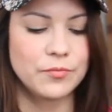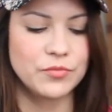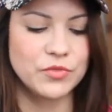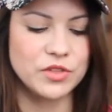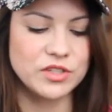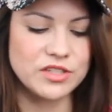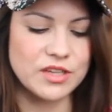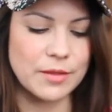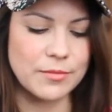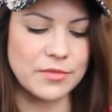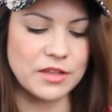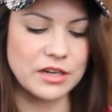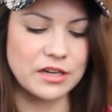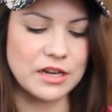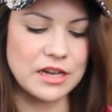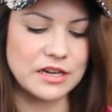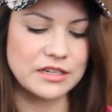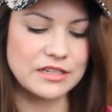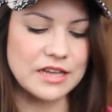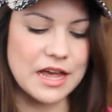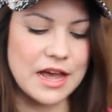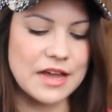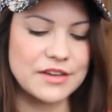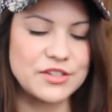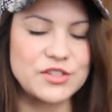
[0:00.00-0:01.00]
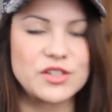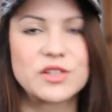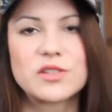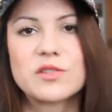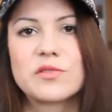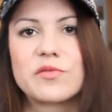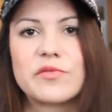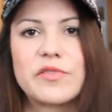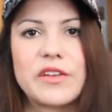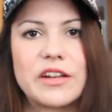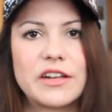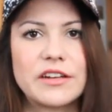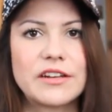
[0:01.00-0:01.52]
something like that,
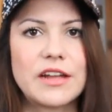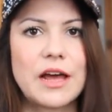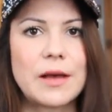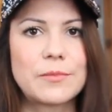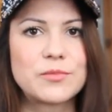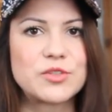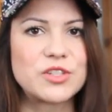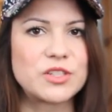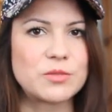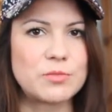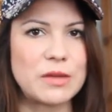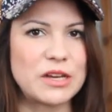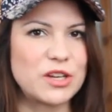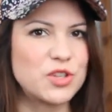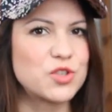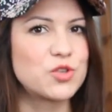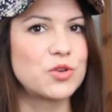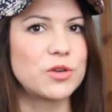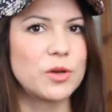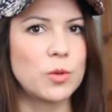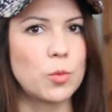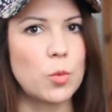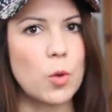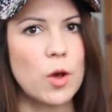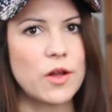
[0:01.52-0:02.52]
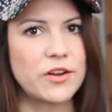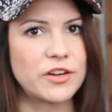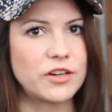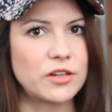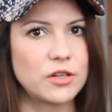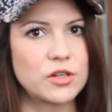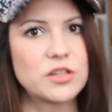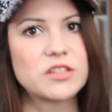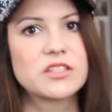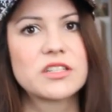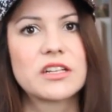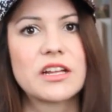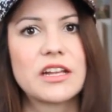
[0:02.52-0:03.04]
just fill it up. Just make sure the water
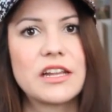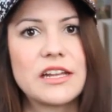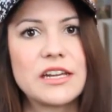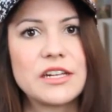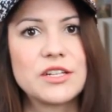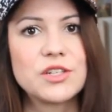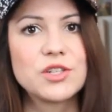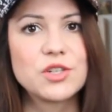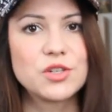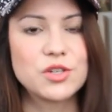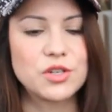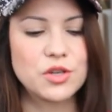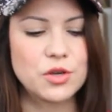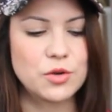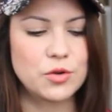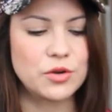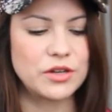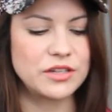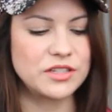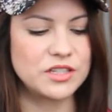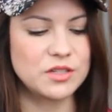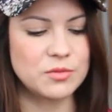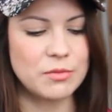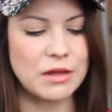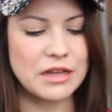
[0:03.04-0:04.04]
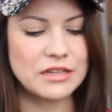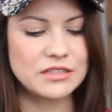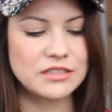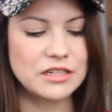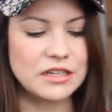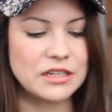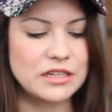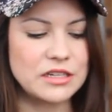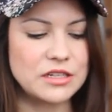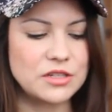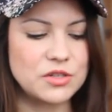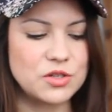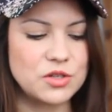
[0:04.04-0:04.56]
looks clean to you and smells
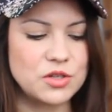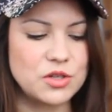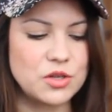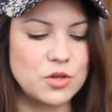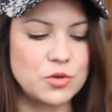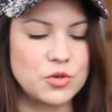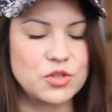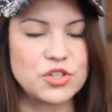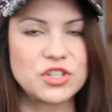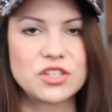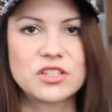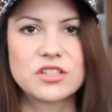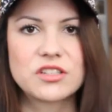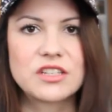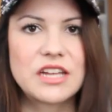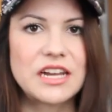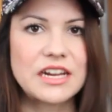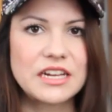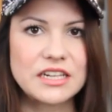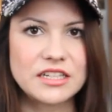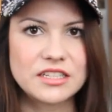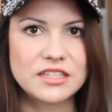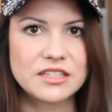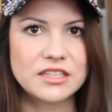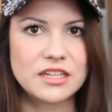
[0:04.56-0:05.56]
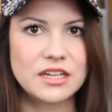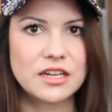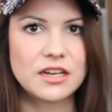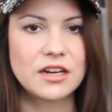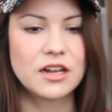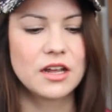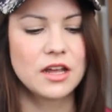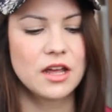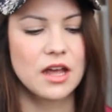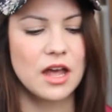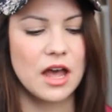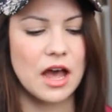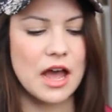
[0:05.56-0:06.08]
clean to you. Just taste it.
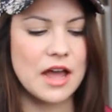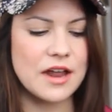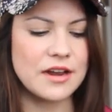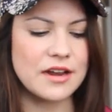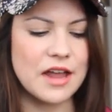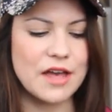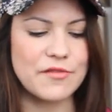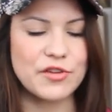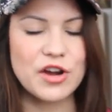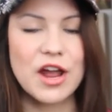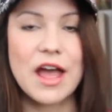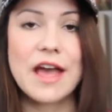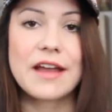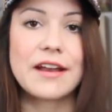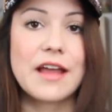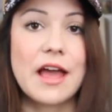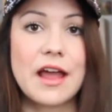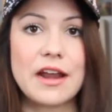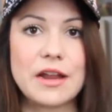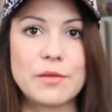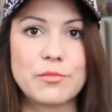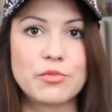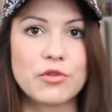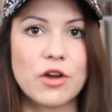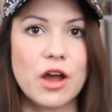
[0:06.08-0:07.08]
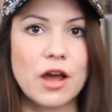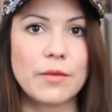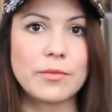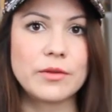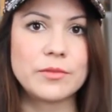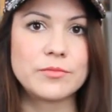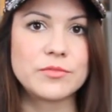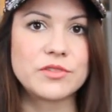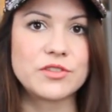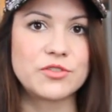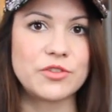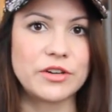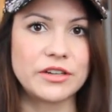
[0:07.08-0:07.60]
I never had any
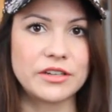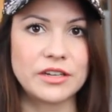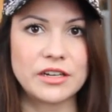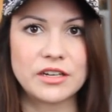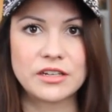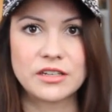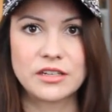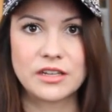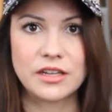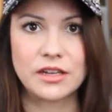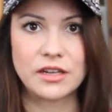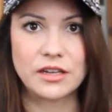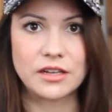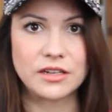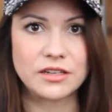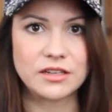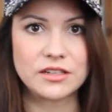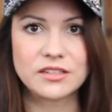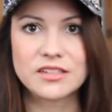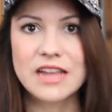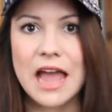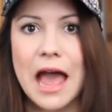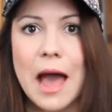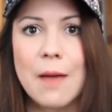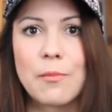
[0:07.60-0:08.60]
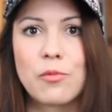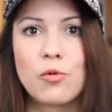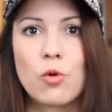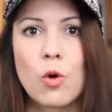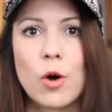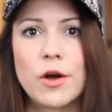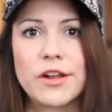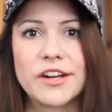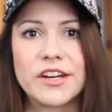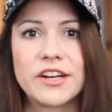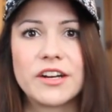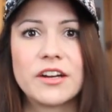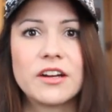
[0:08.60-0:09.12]
problems drinking the tap
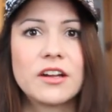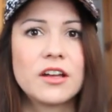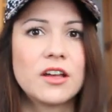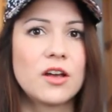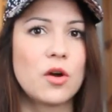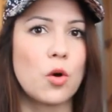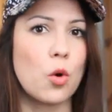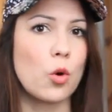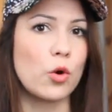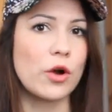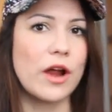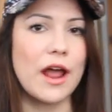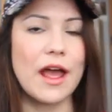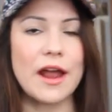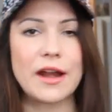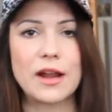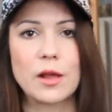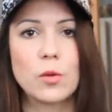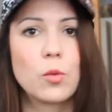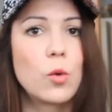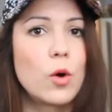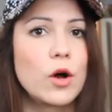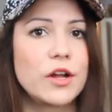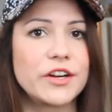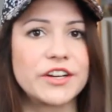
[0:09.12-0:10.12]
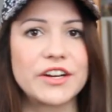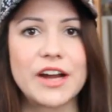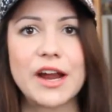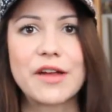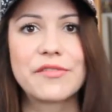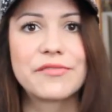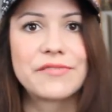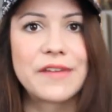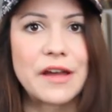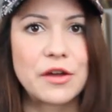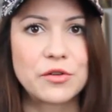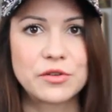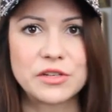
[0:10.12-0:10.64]
water or any water I
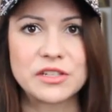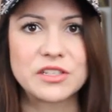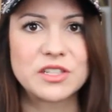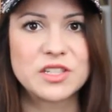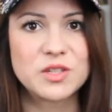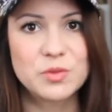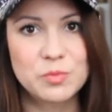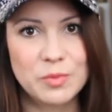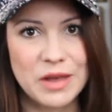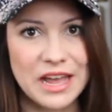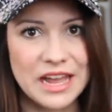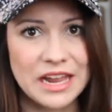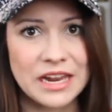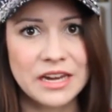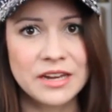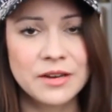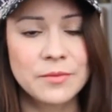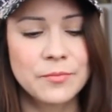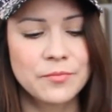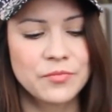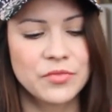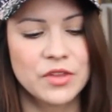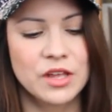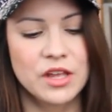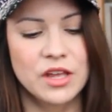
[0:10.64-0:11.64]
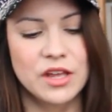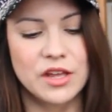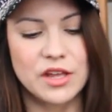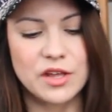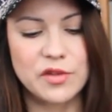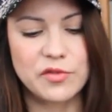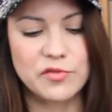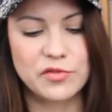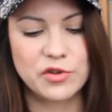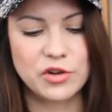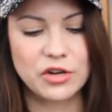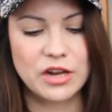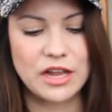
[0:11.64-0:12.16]
found in Spain.
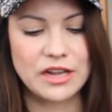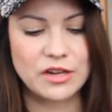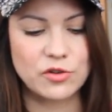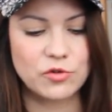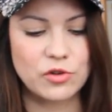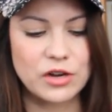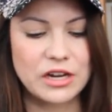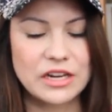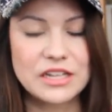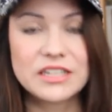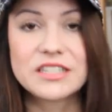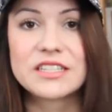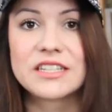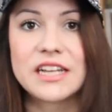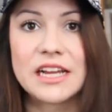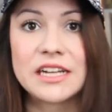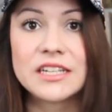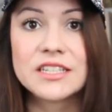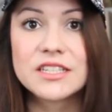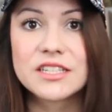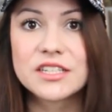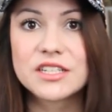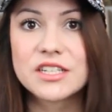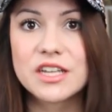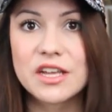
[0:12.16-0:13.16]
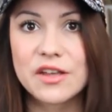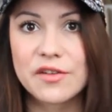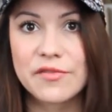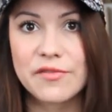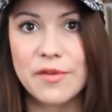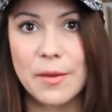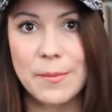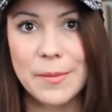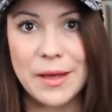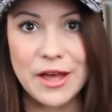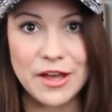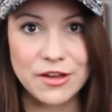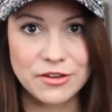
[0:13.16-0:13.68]
If you're like really sensitive
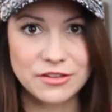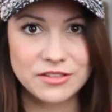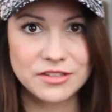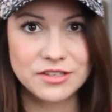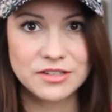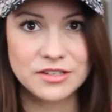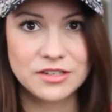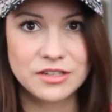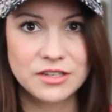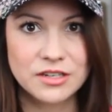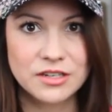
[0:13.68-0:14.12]
about